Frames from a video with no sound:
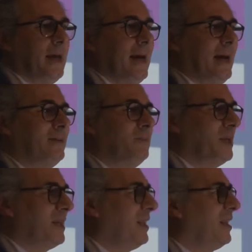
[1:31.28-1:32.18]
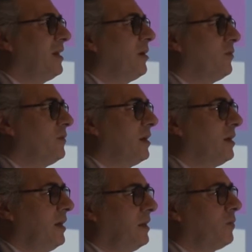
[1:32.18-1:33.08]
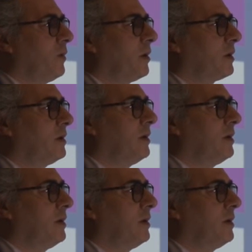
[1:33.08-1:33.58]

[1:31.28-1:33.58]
at the beginning of their network,